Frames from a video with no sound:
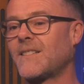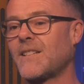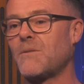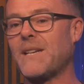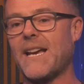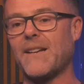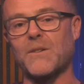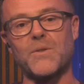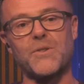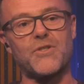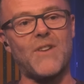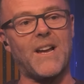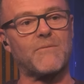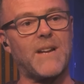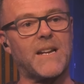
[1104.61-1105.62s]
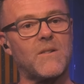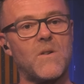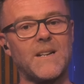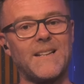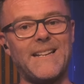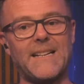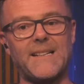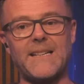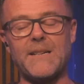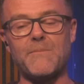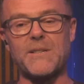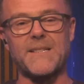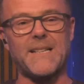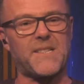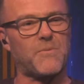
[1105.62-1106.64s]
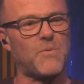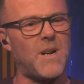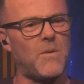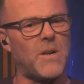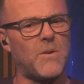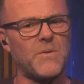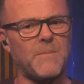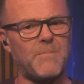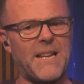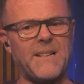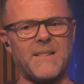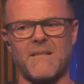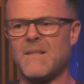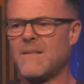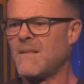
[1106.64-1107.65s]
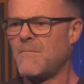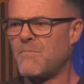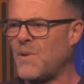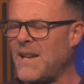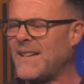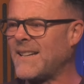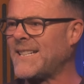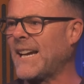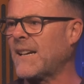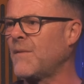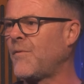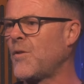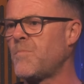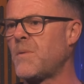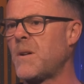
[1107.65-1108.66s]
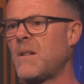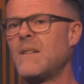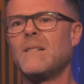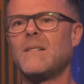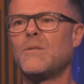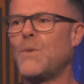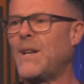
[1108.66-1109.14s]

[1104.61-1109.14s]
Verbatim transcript: Although he had a good track record in Italy with Sassuolo, and they played brilliant attacking football.